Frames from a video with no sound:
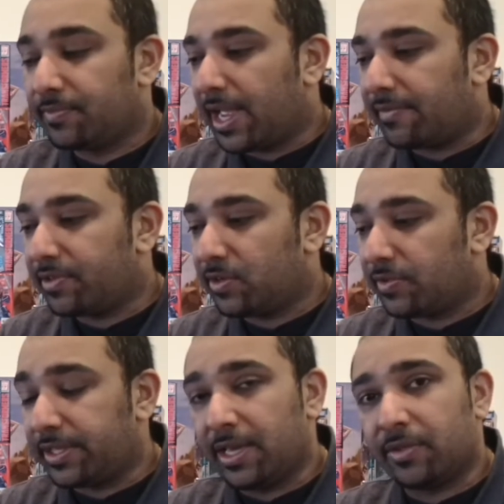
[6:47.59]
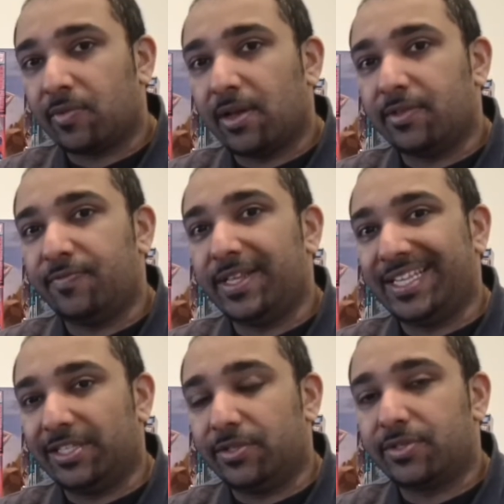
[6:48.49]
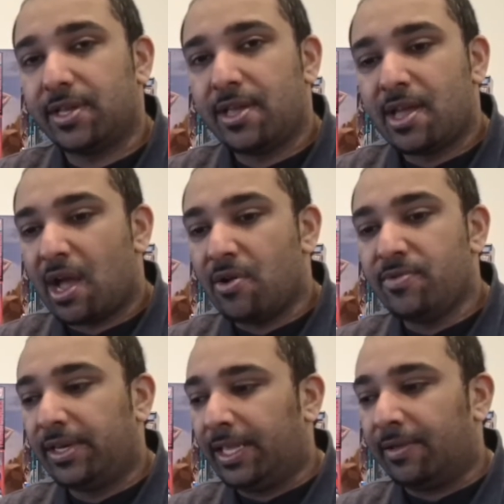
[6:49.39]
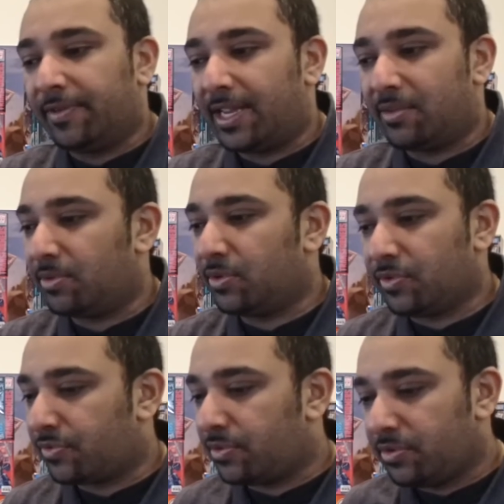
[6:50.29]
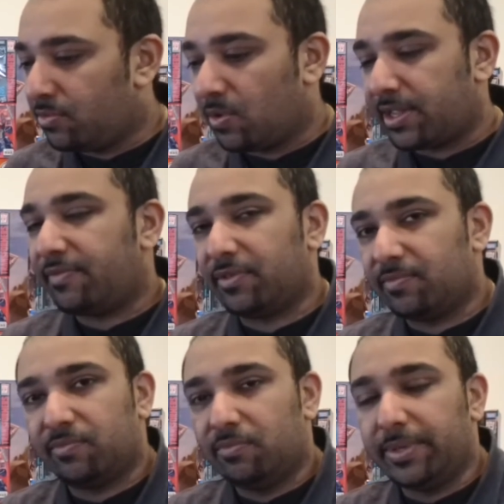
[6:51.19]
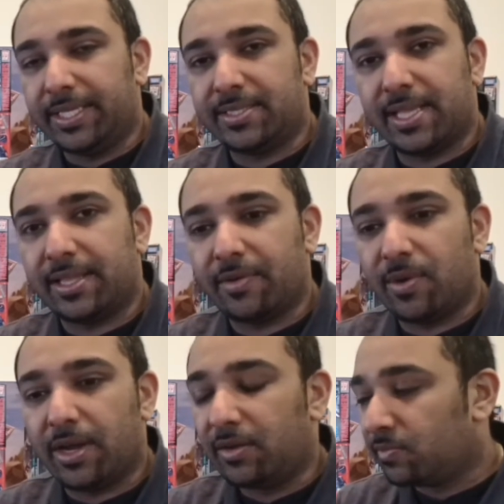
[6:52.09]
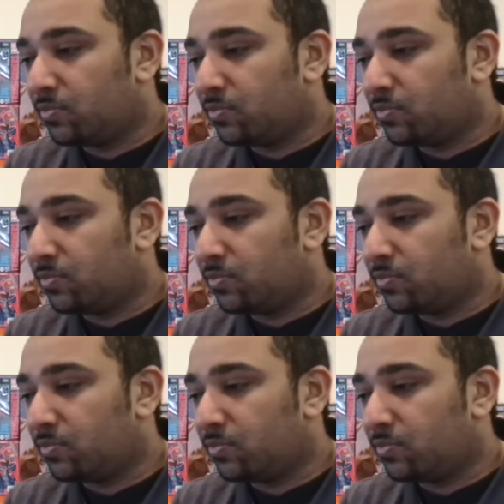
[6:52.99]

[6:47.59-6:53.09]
We haven't got the Earthrise villains only available through whatever means that they were.